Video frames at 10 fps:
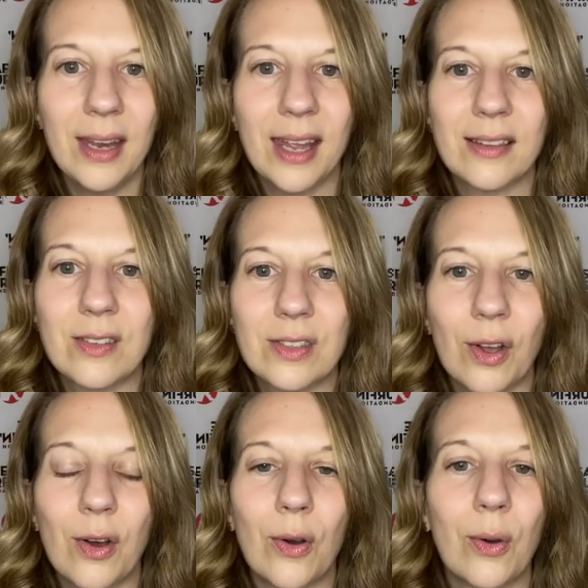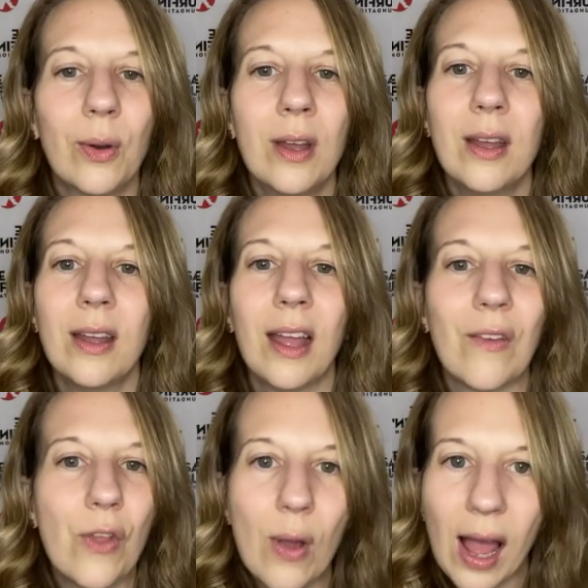And so
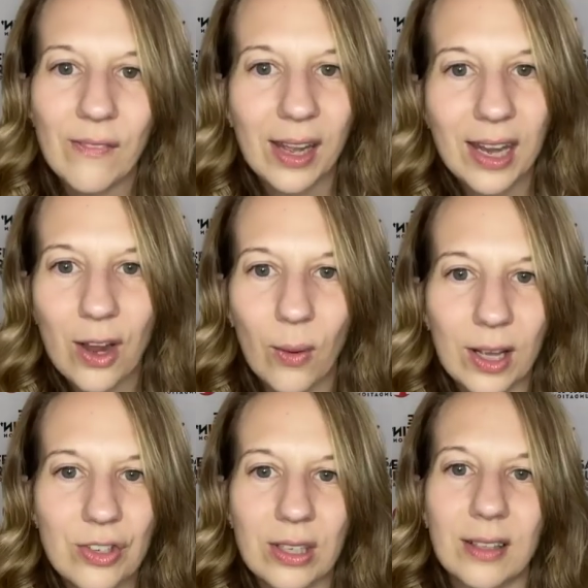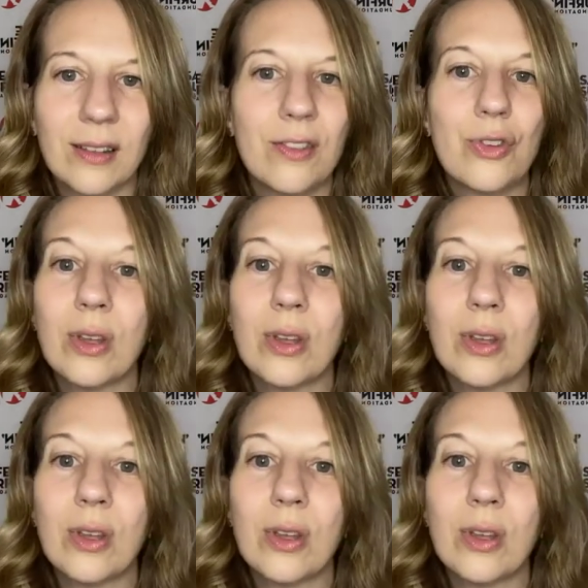if you have any questions,